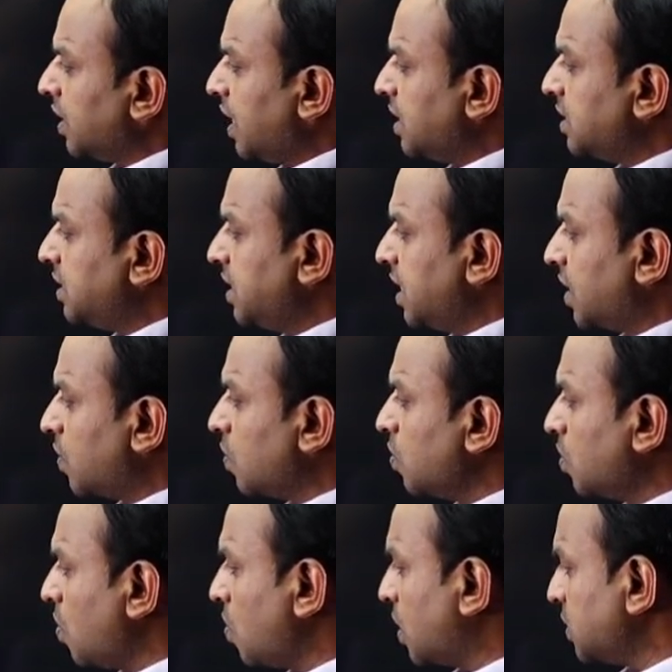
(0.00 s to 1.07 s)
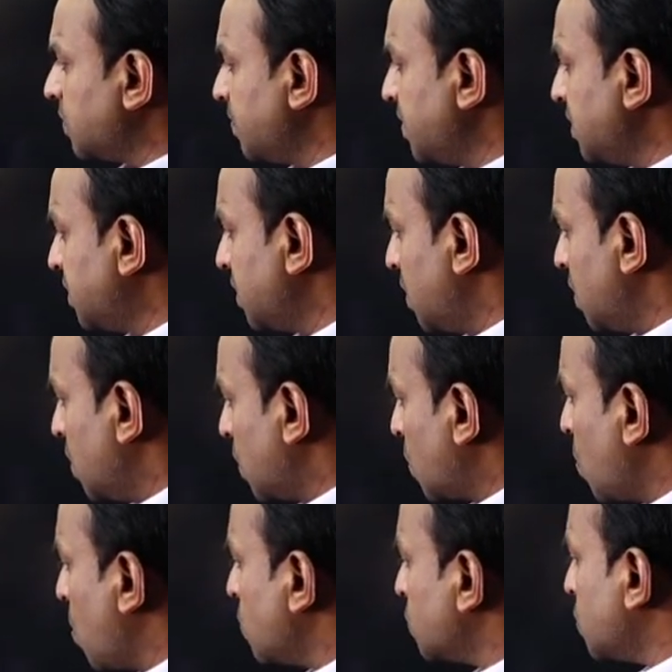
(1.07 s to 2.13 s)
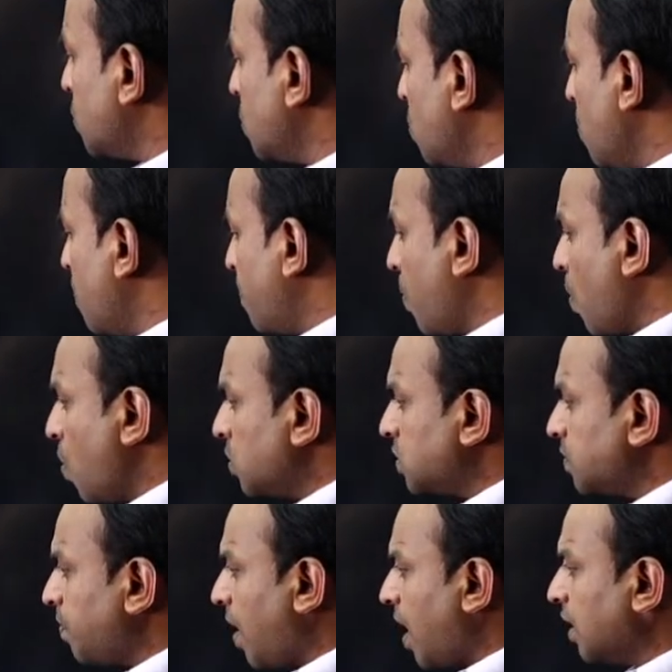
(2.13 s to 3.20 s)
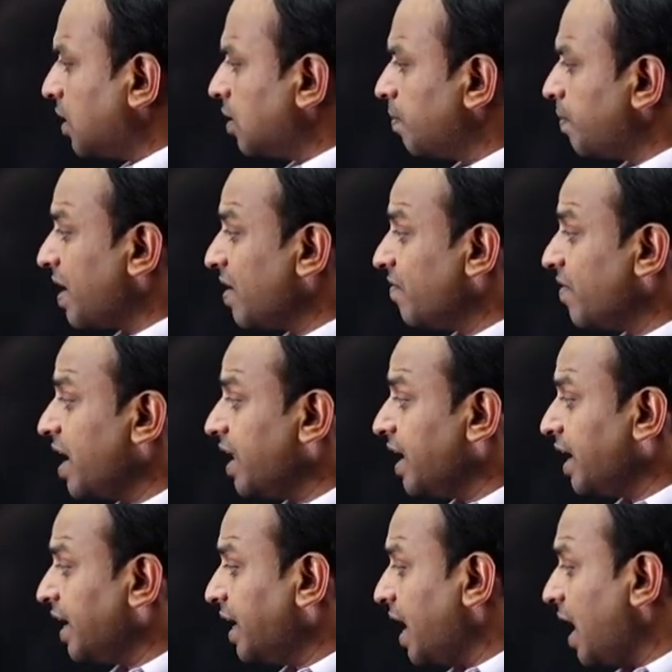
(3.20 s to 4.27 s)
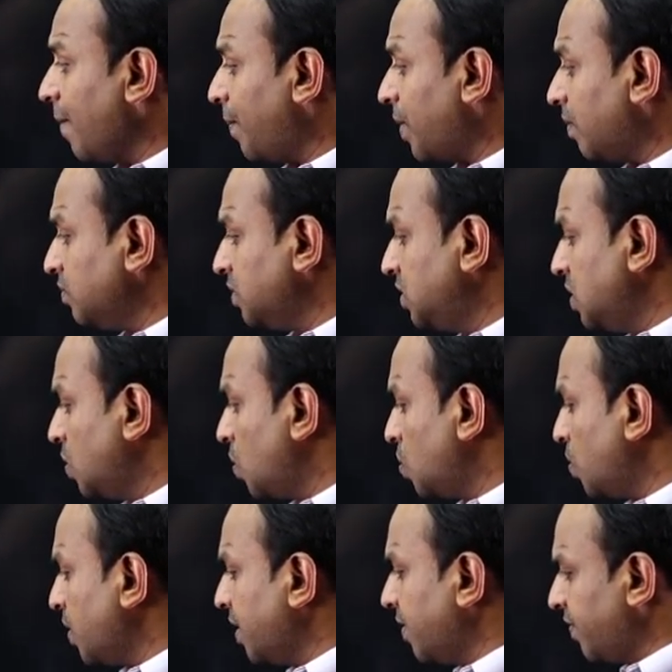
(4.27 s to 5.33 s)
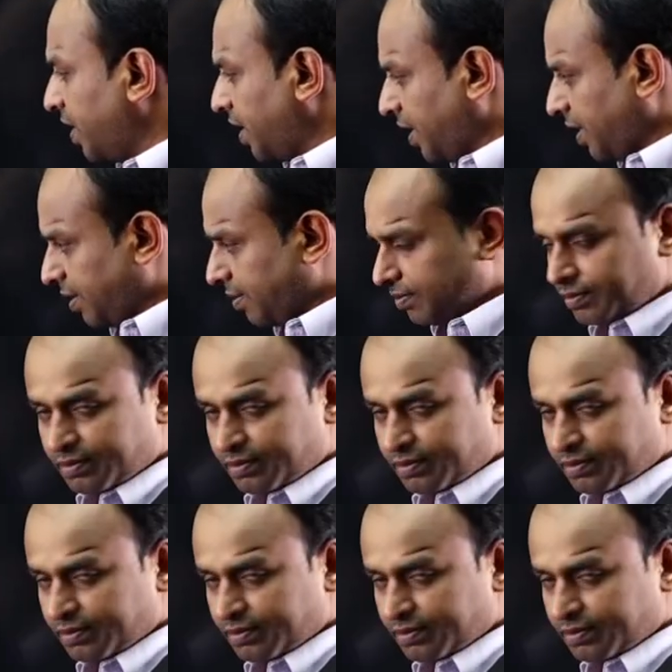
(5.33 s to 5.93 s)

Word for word: Yes, dear, root locus means closed loop poles path by varying K from zero to infinity.